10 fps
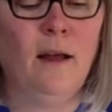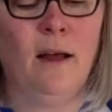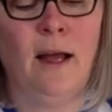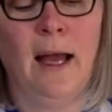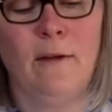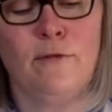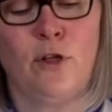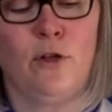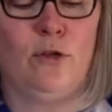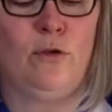After
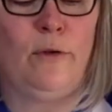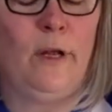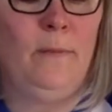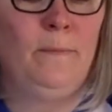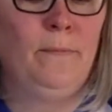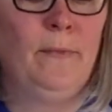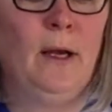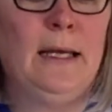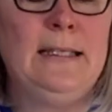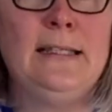the story,
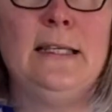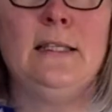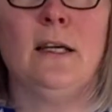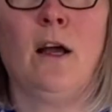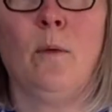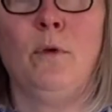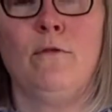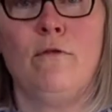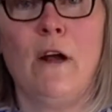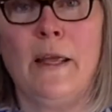I did a couple of
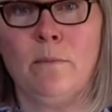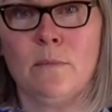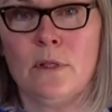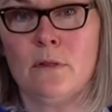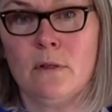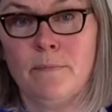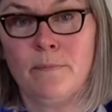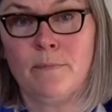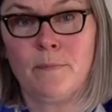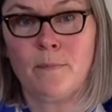rhymes,
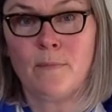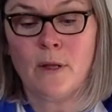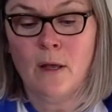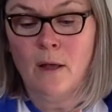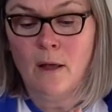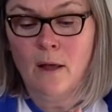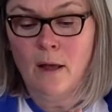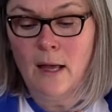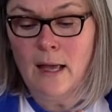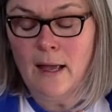
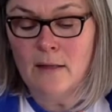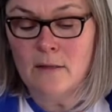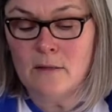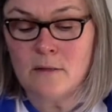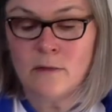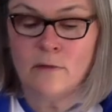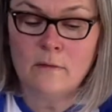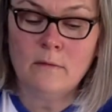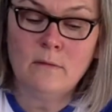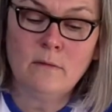and
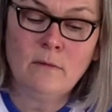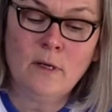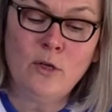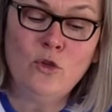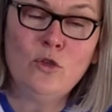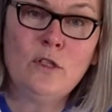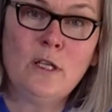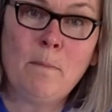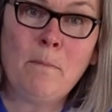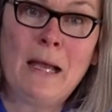I used an
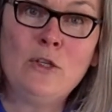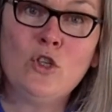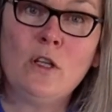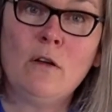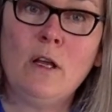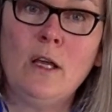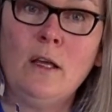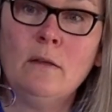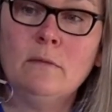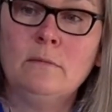
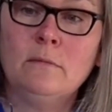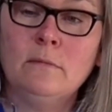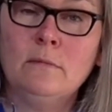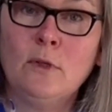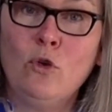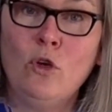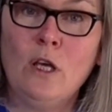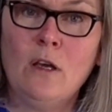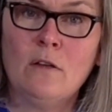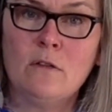imaginary cookie
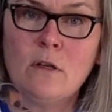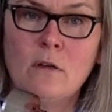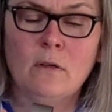cutter.